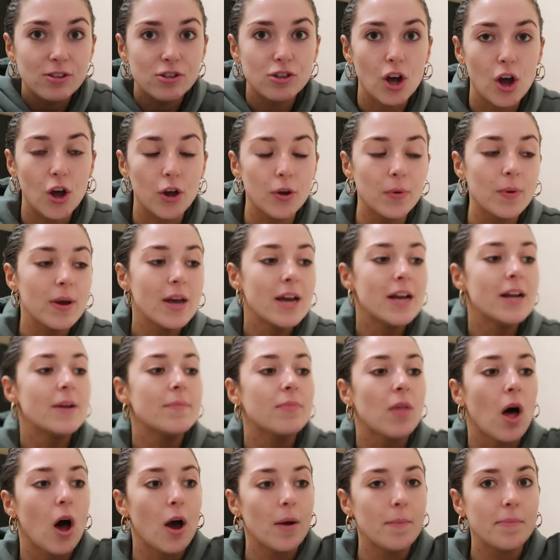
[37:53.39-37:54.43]
So
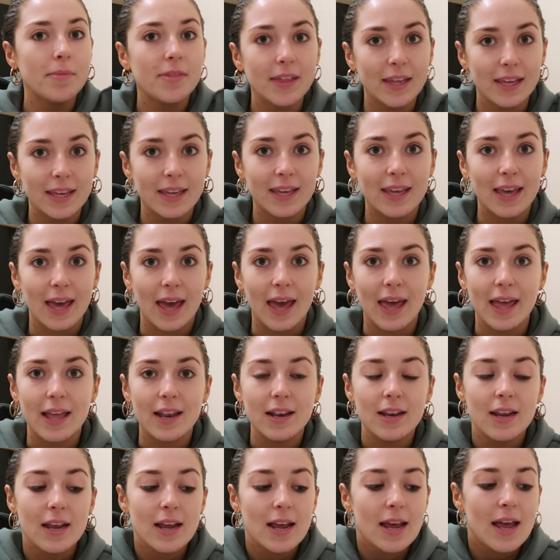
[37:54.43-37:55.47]
I'm
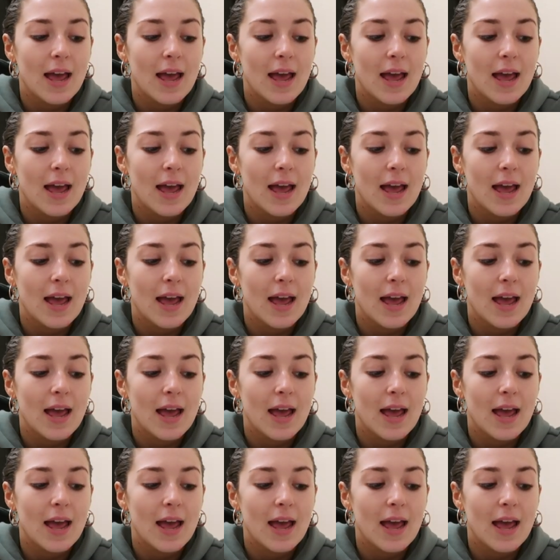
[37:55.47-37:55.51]
thinking...